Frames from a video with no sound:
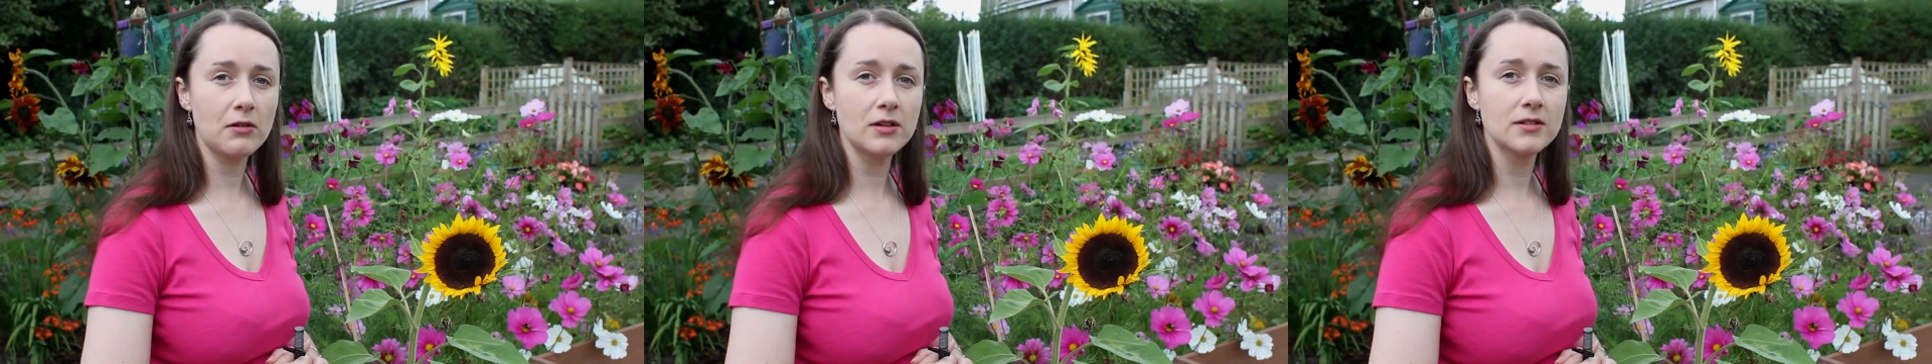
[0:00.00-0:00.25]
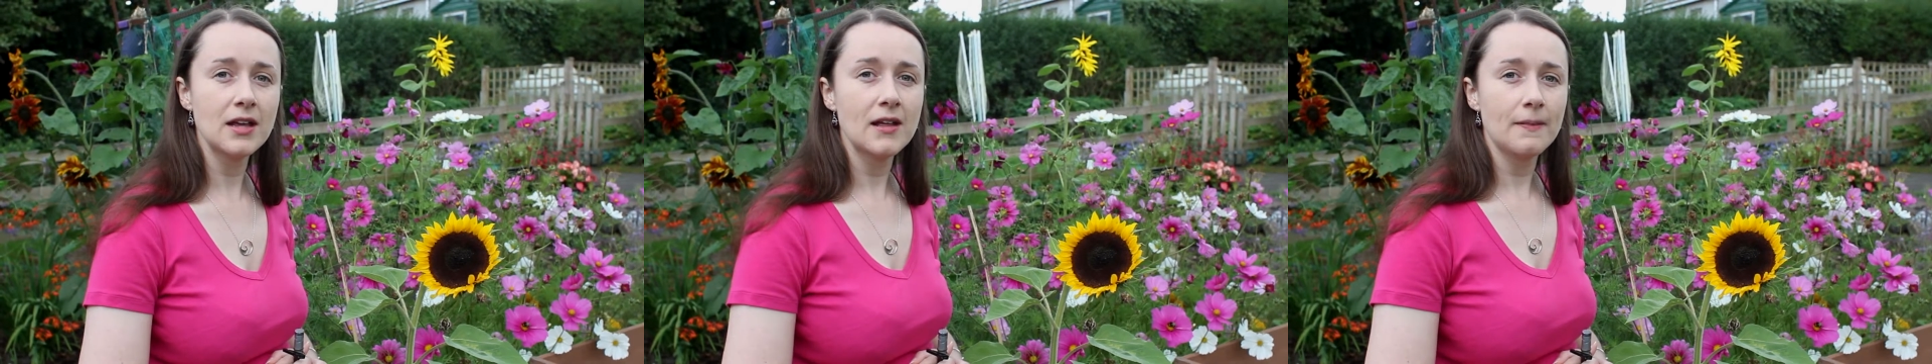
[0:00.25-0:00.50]
it,
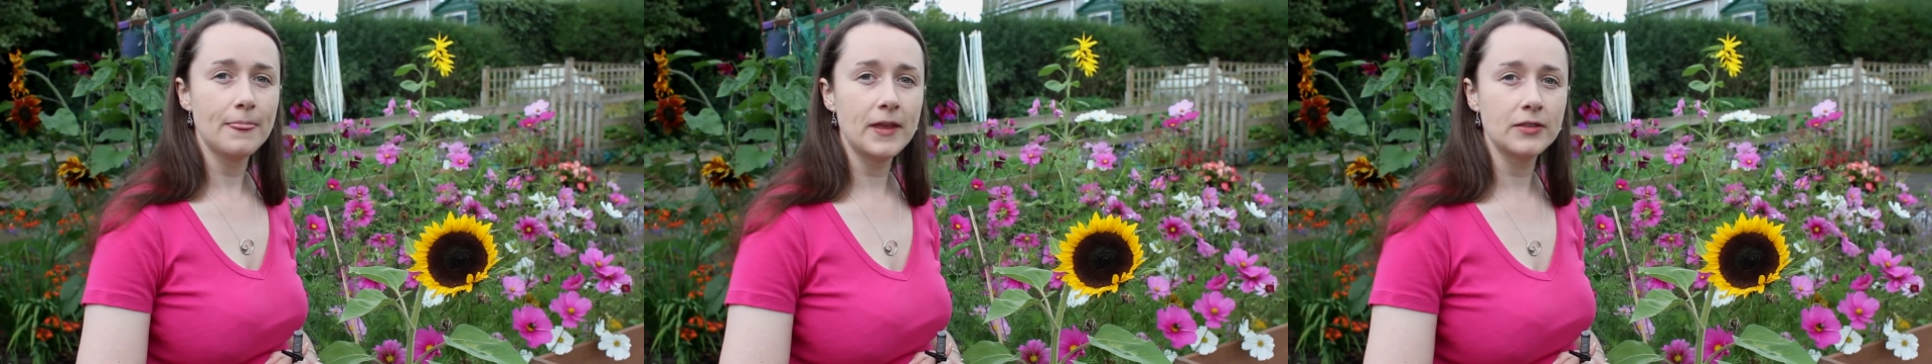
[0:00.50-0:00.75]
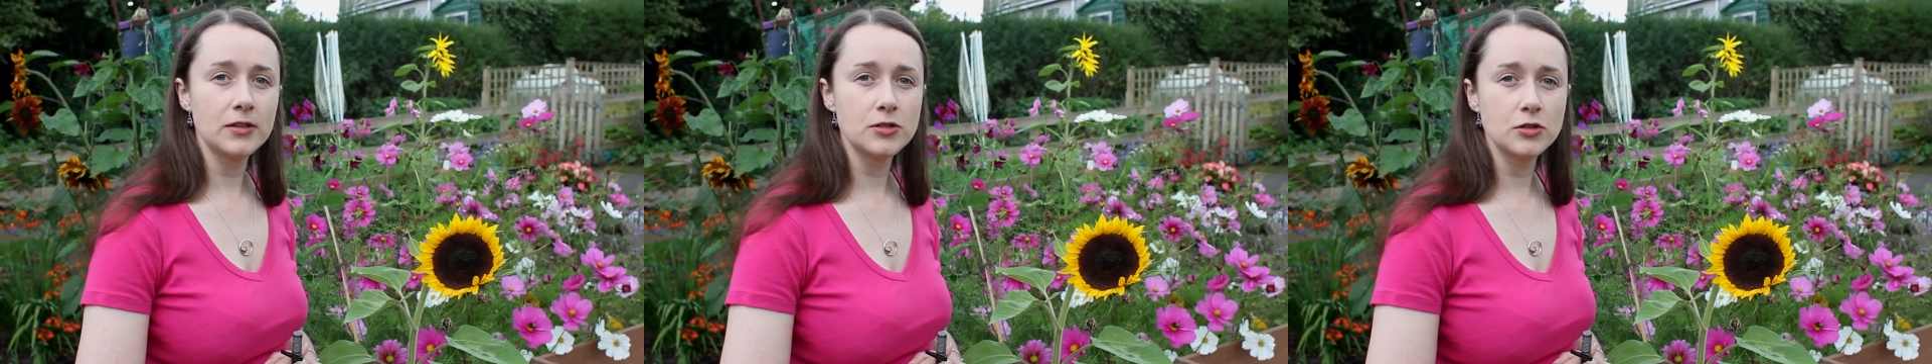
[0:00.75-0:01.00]

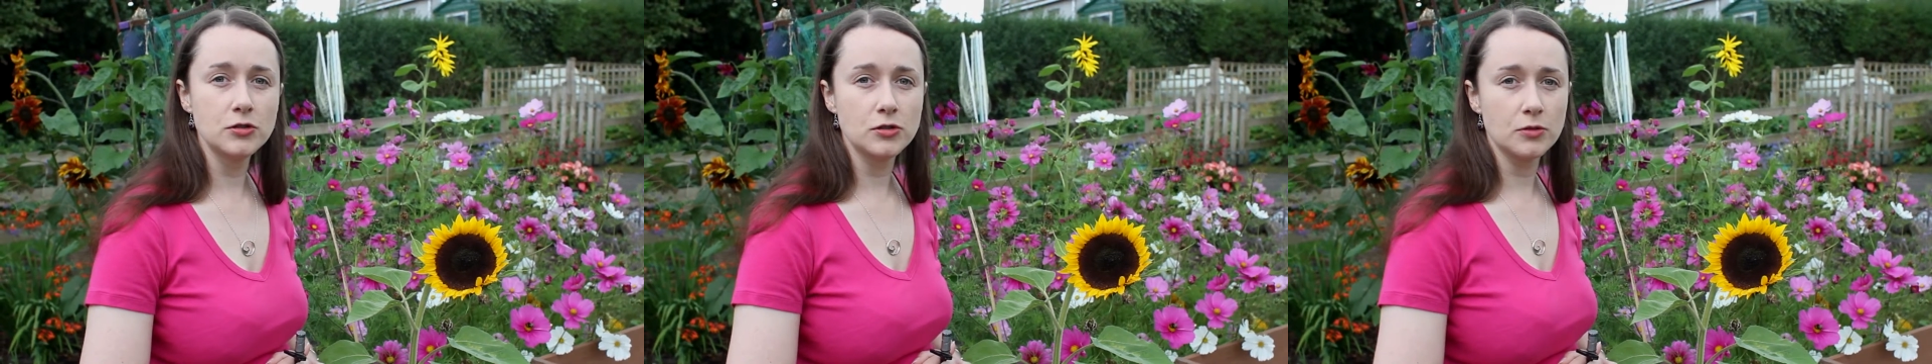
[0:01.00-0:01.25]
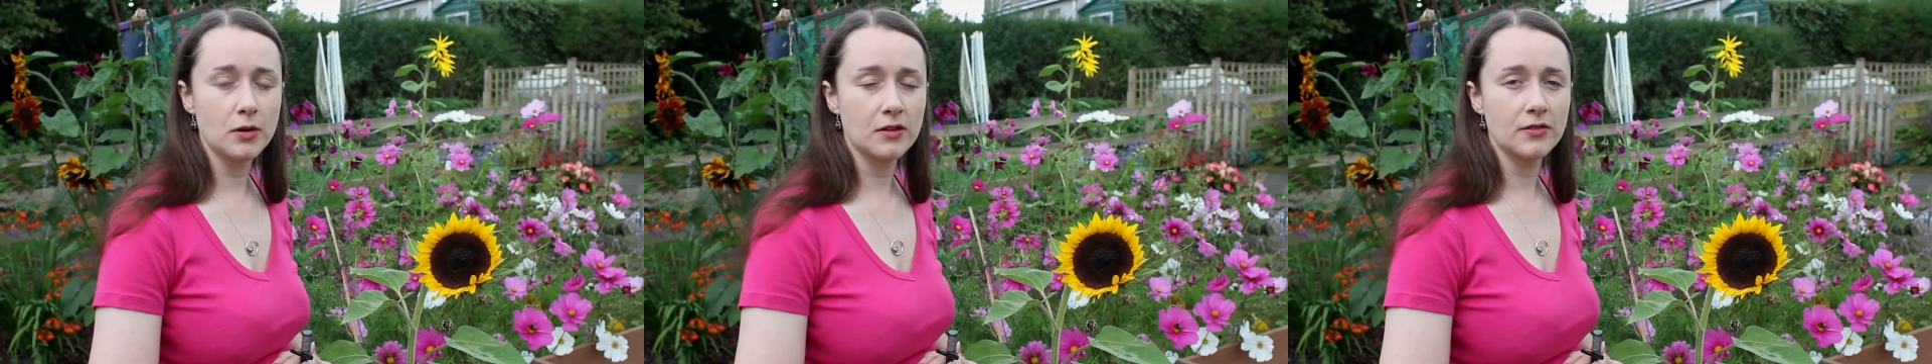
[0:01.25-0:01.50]
then they should do
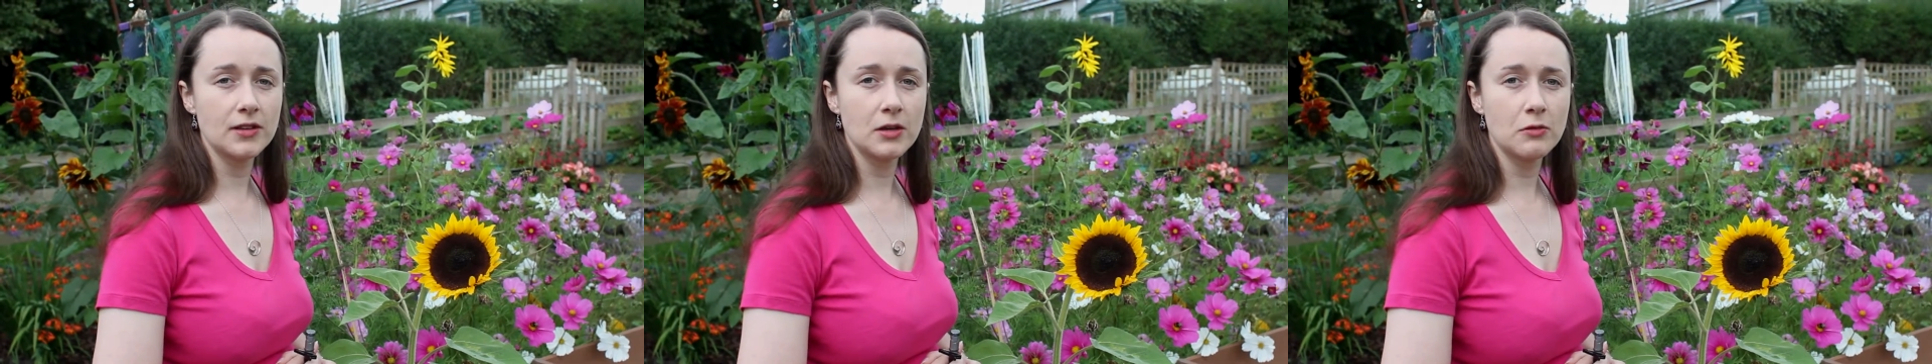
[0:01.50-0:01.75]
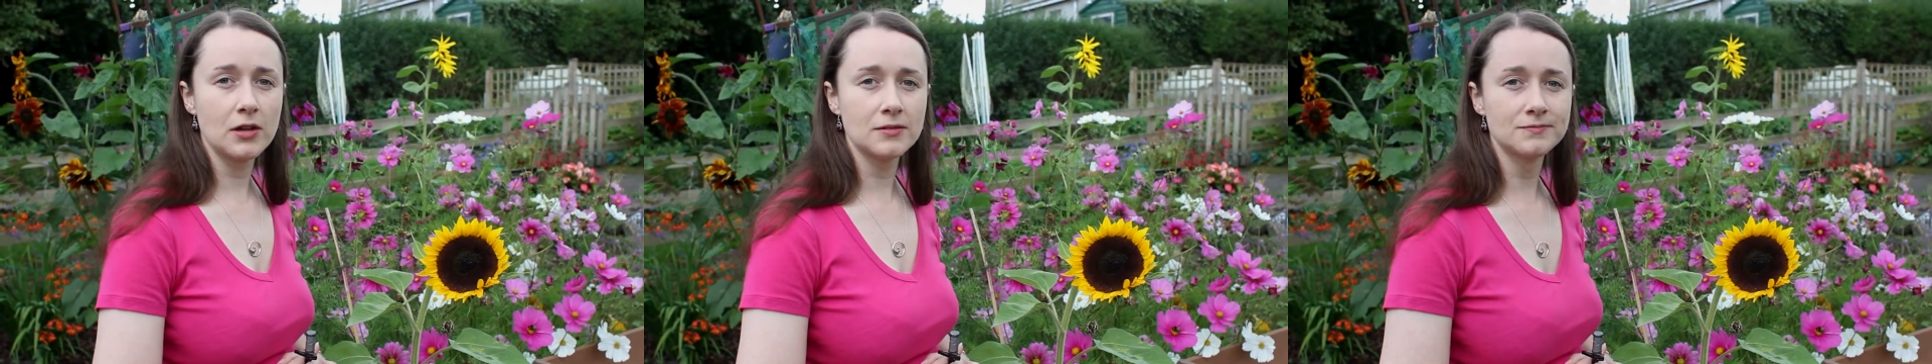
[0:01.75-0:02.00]
perfectly
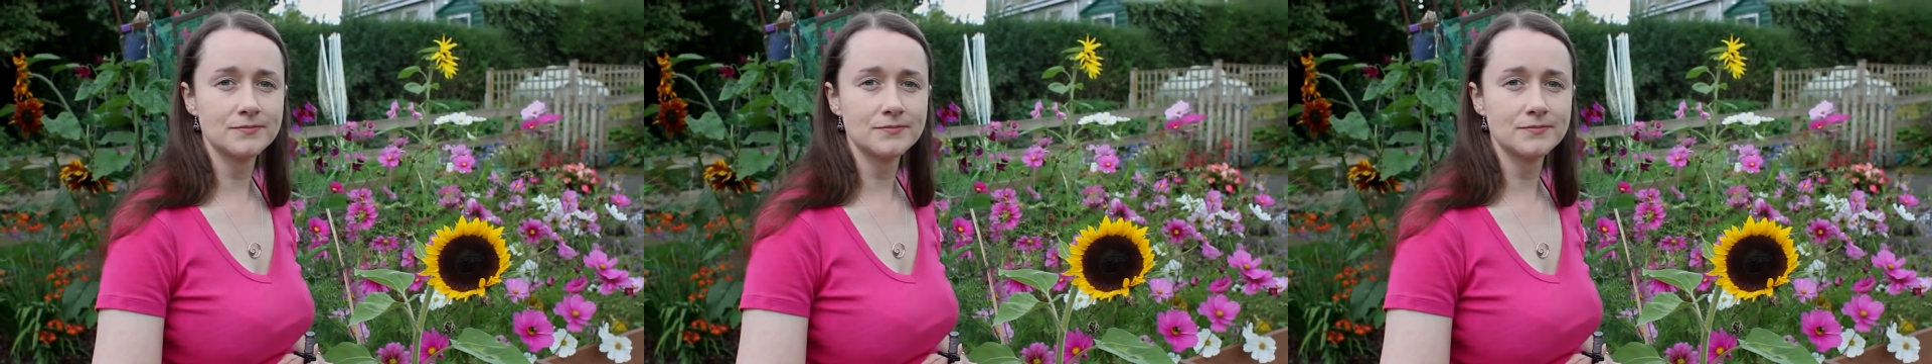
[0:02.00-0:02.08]
well.